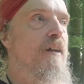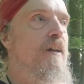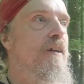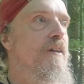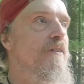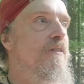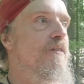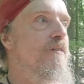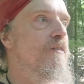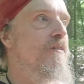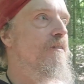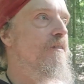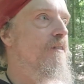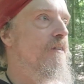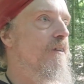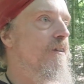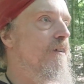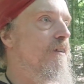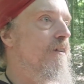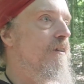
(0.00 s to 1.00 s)
is
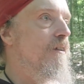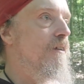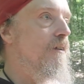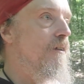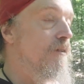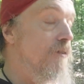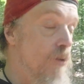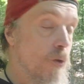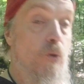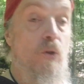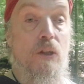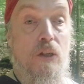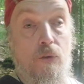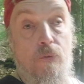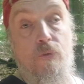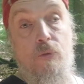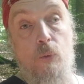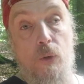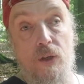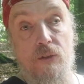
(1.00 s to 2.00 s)
not only
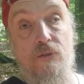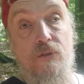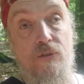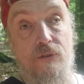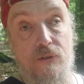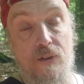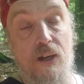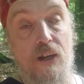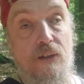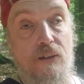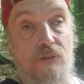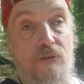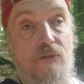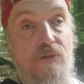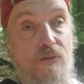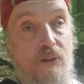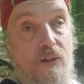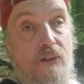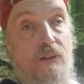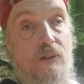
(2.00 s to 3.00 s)
if we are getting
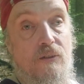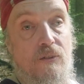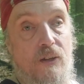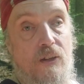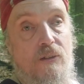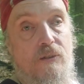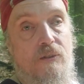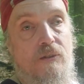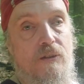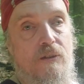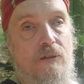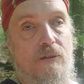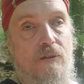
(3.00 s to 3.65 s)
sane and healthy,